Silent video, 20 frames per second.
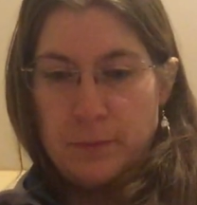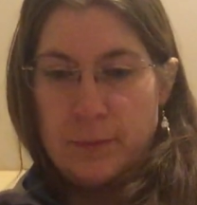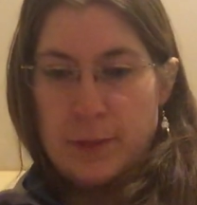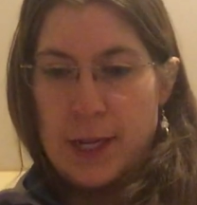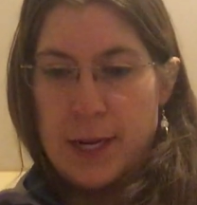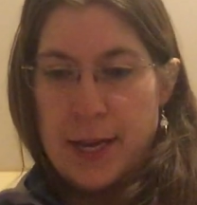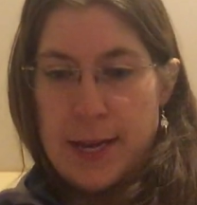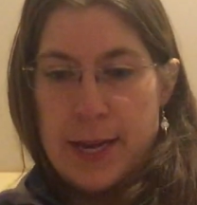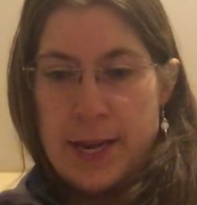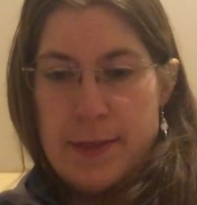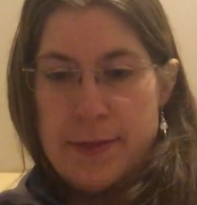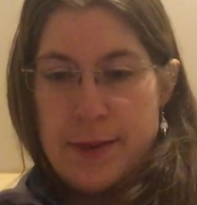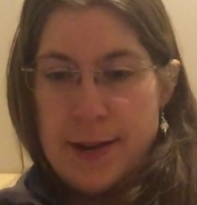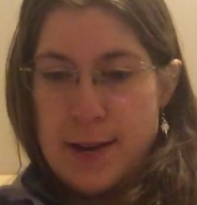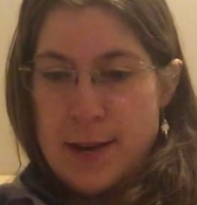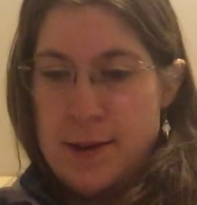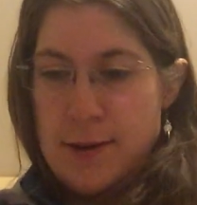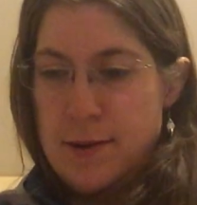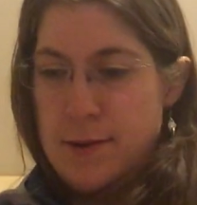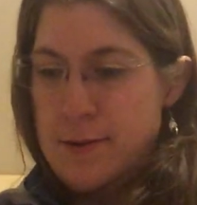Did I get
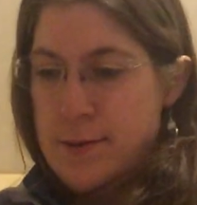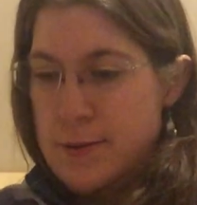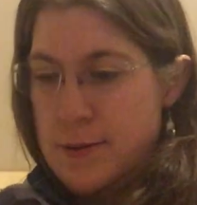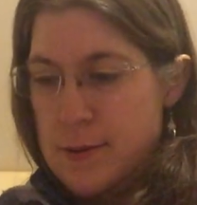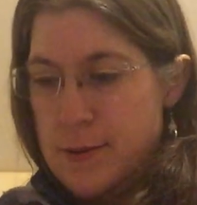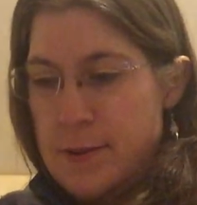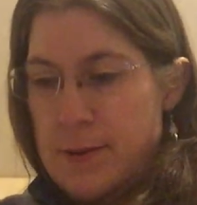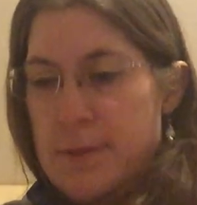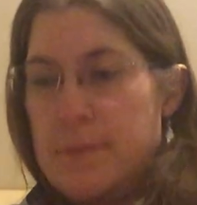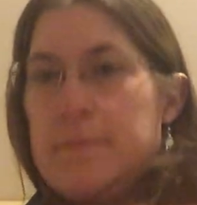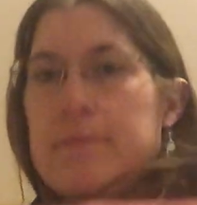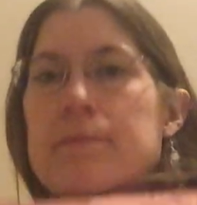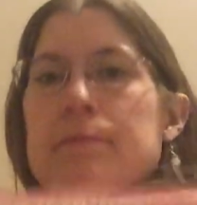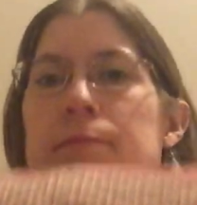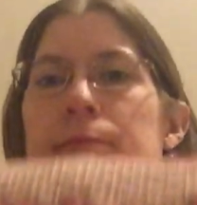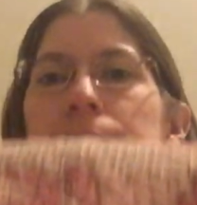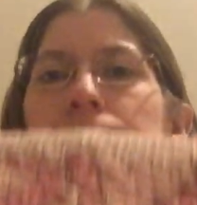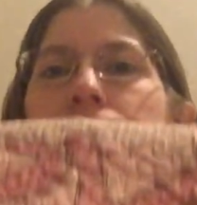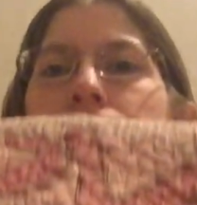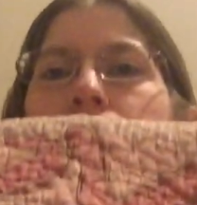that?
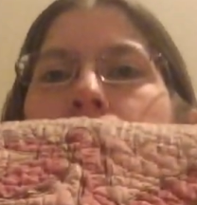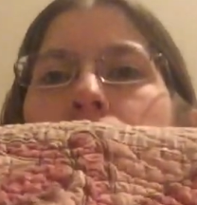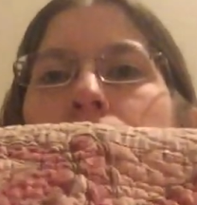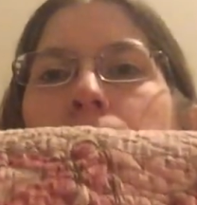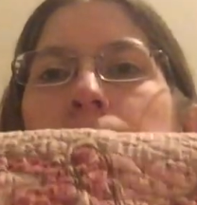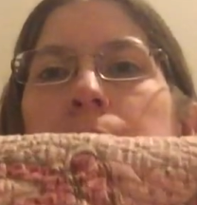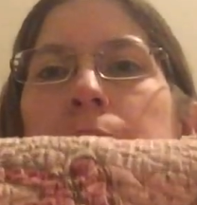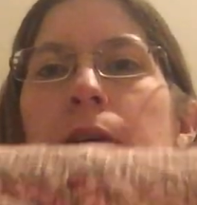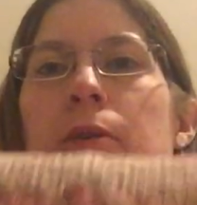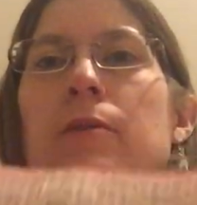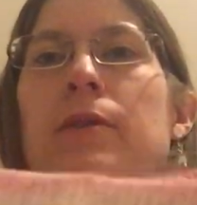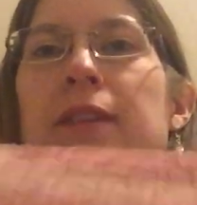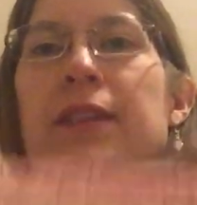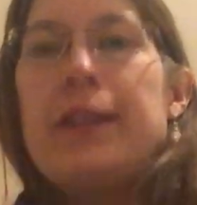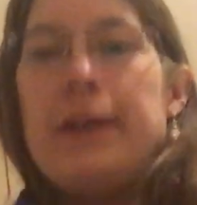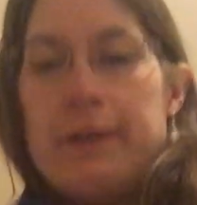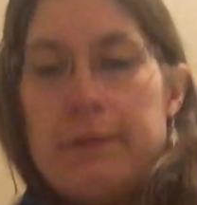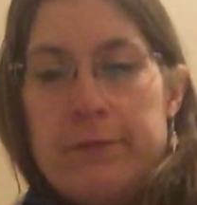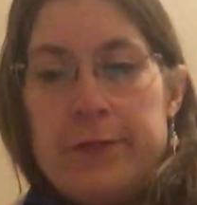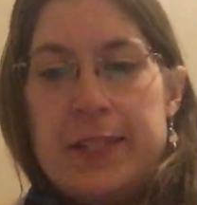No,
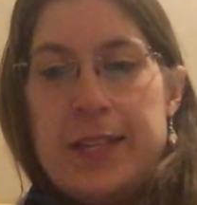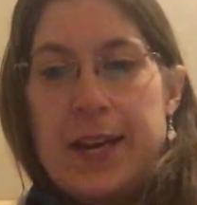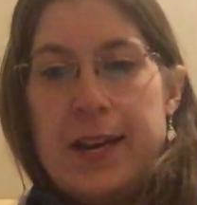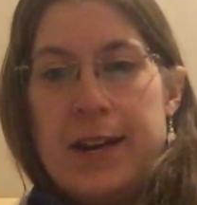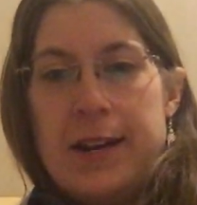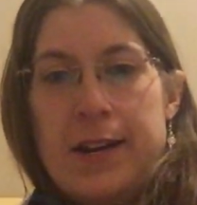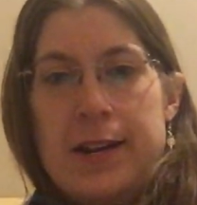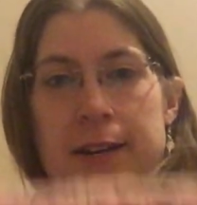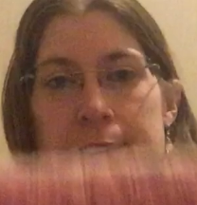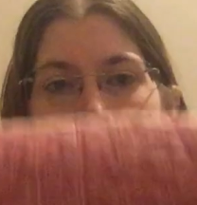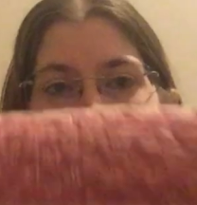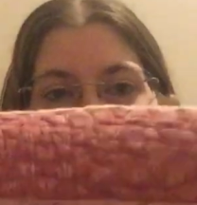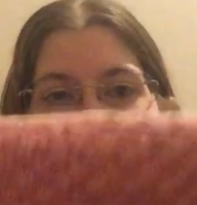love there,